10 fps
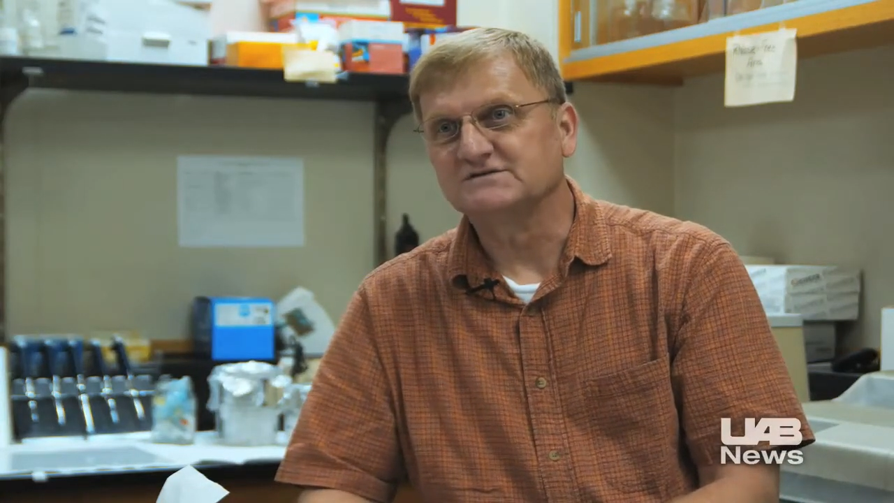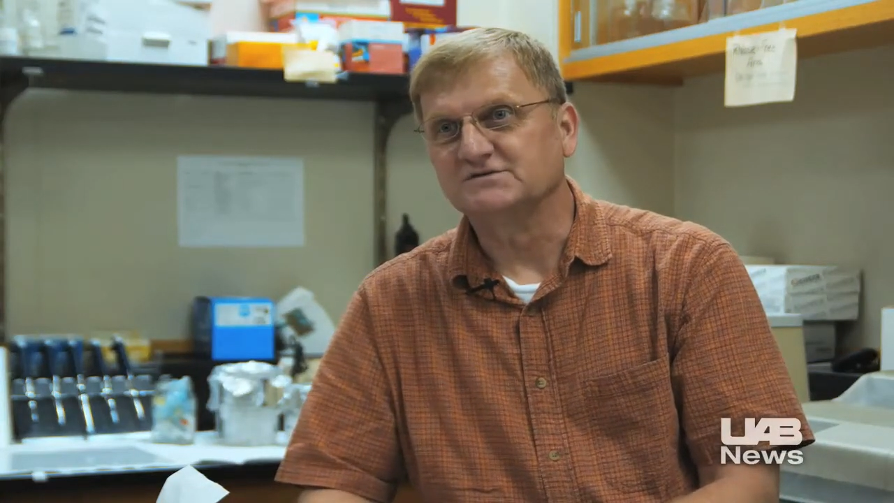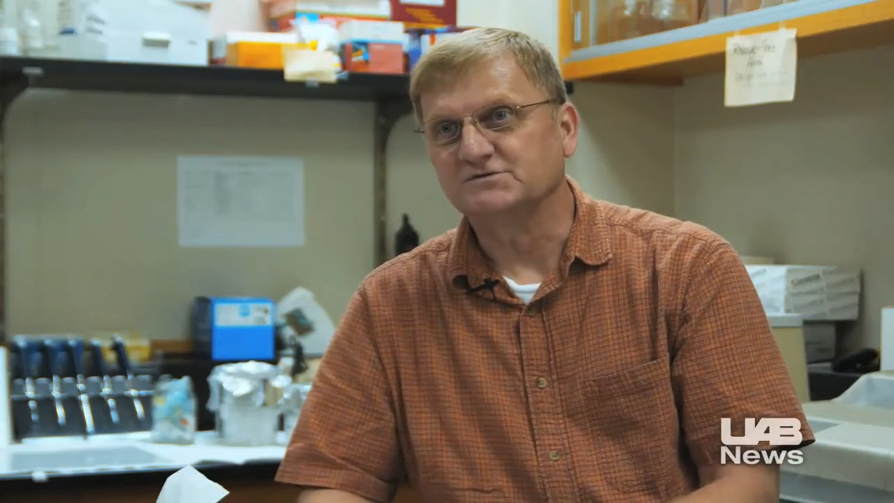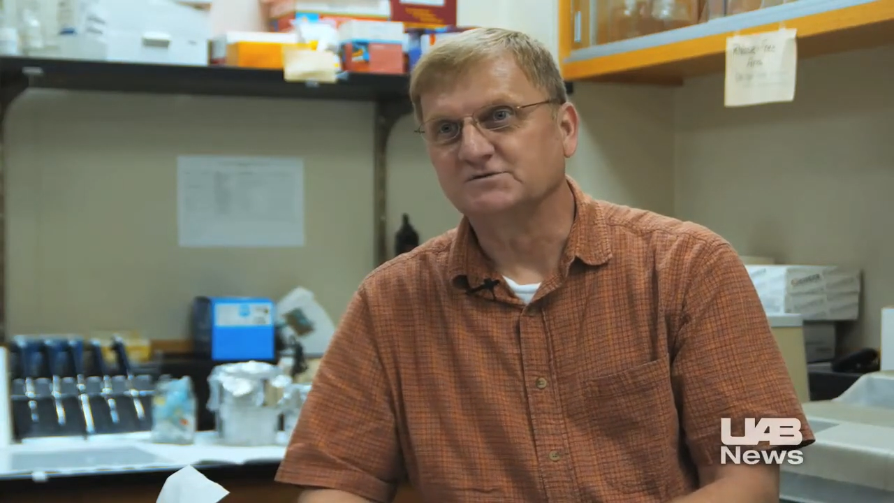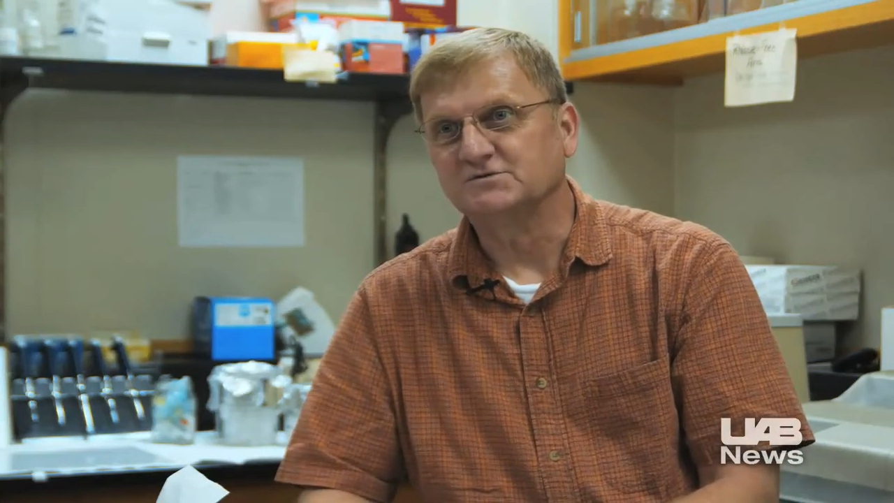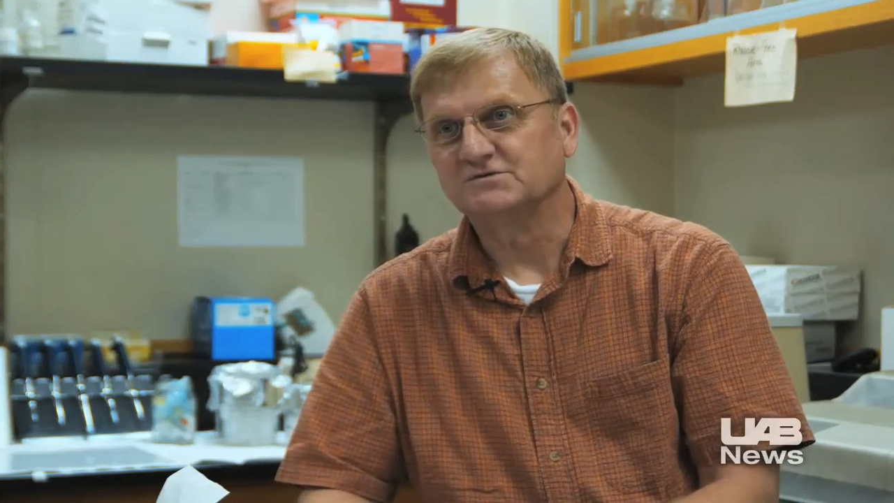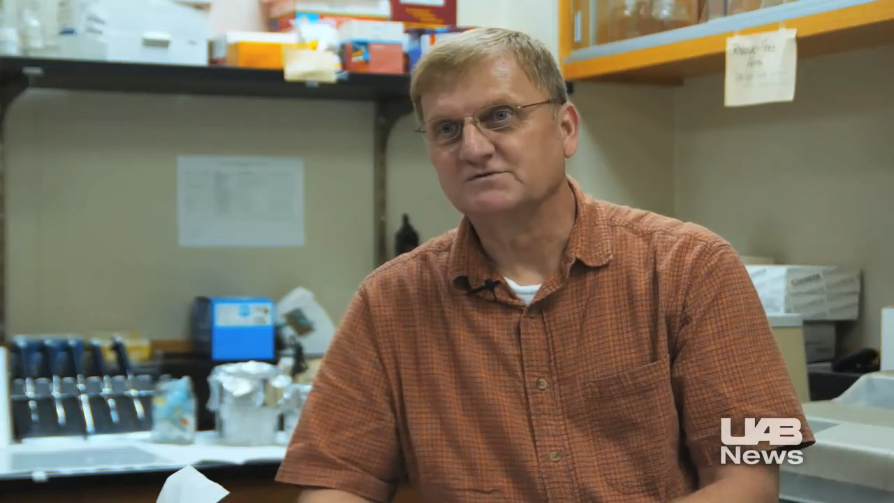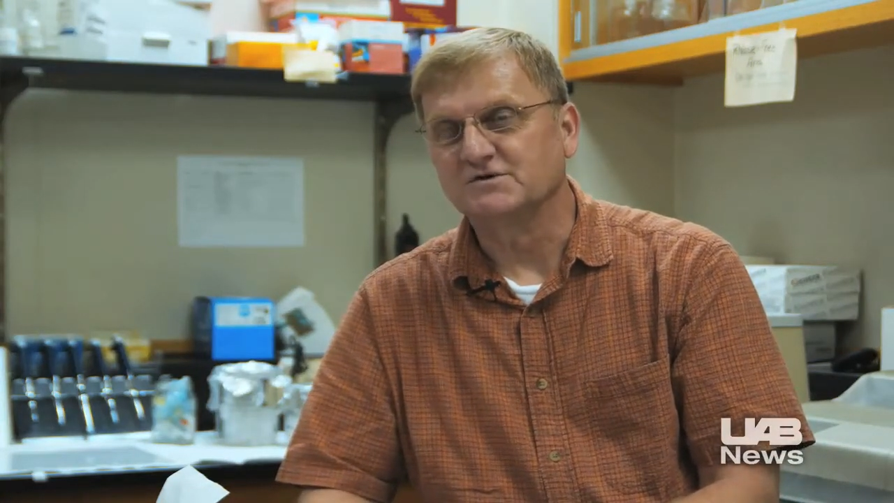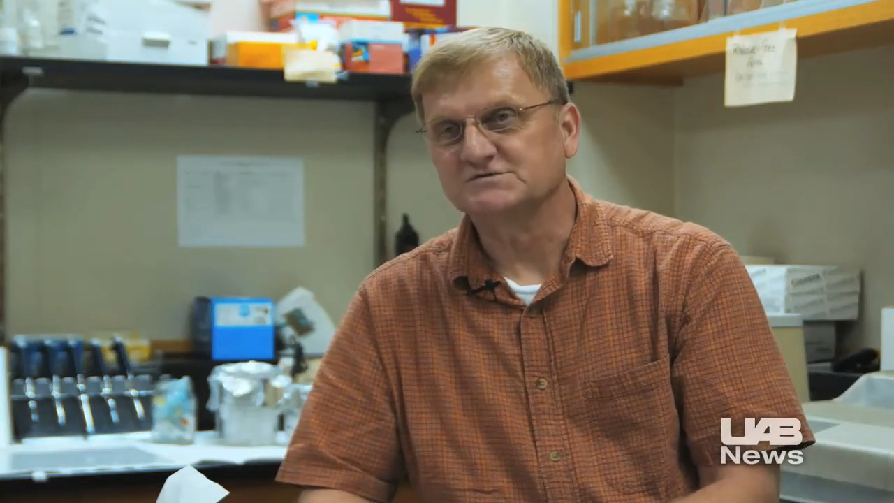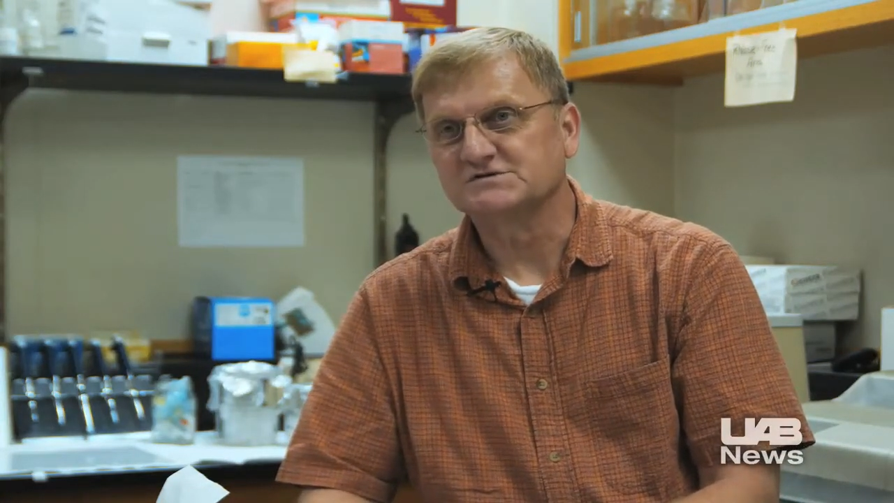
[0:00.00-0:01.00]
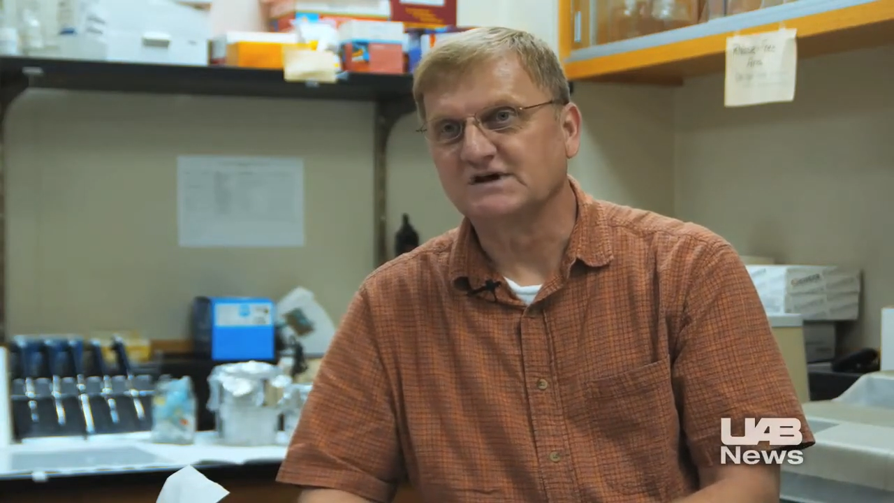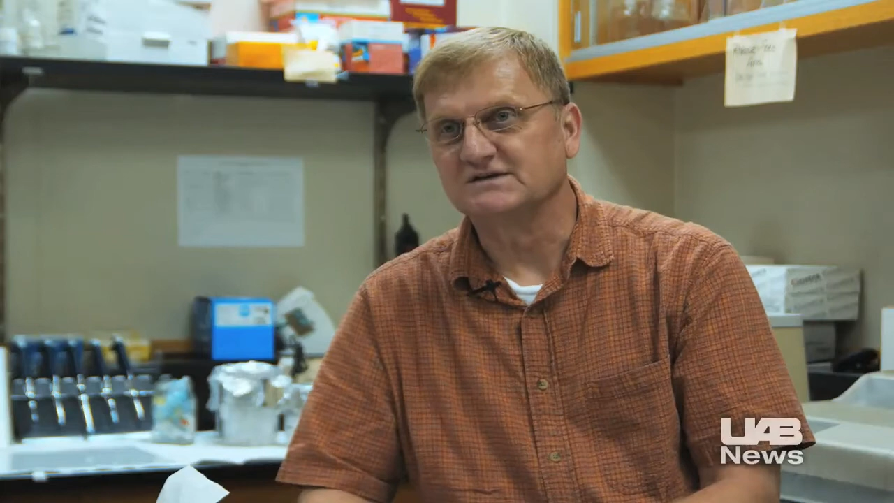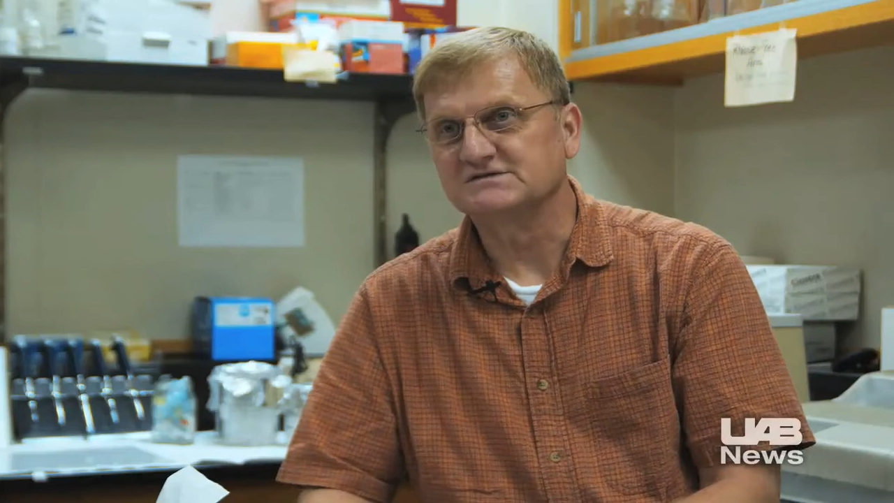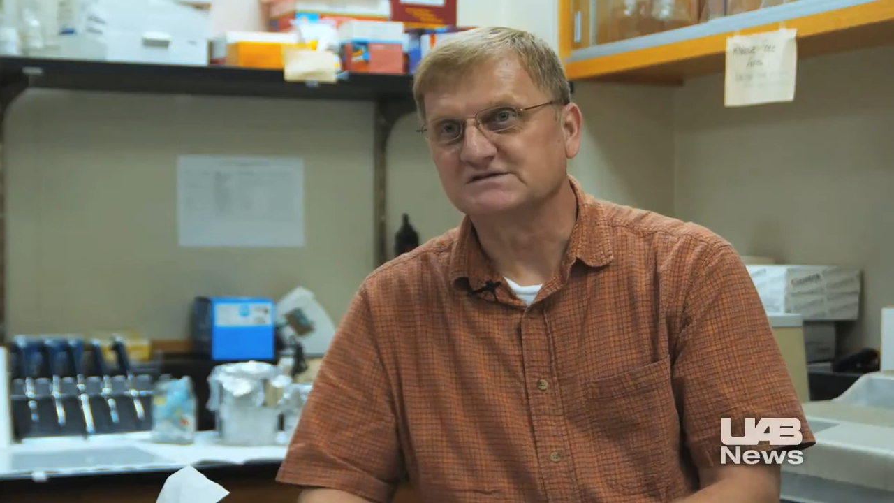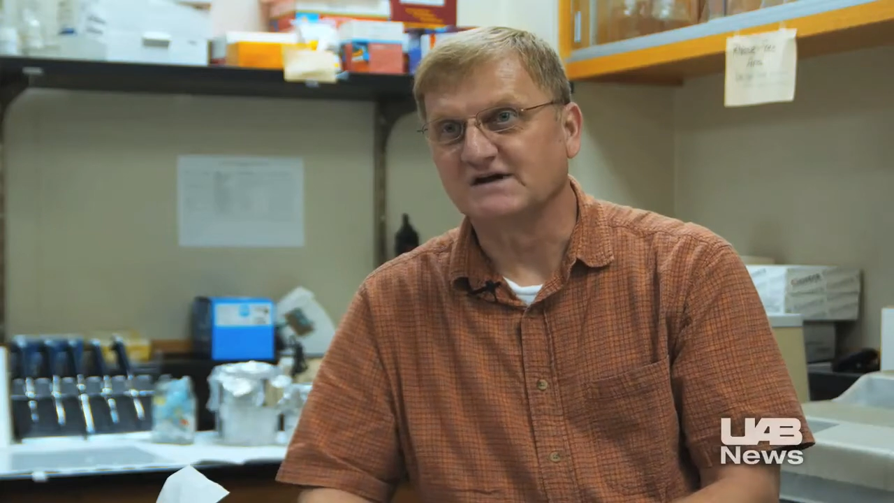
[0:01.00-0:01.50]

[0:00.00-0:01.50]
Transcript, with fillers: to those states